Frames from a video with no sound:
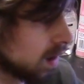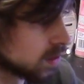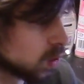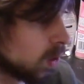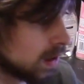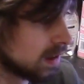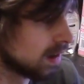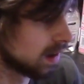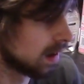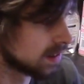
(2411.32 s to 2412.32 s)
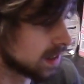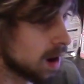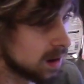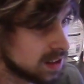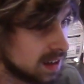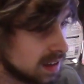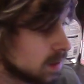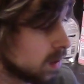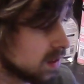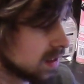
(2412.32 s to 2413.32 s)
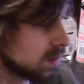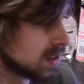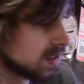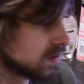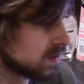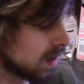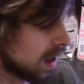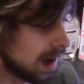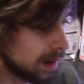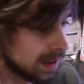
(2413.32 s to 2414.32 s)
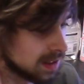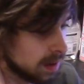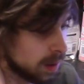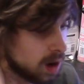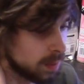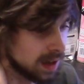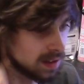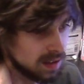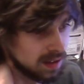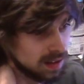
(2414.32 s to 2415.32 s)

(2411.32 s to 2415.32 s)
I love Troy. His character in Community was hilarious. Him and Arbed.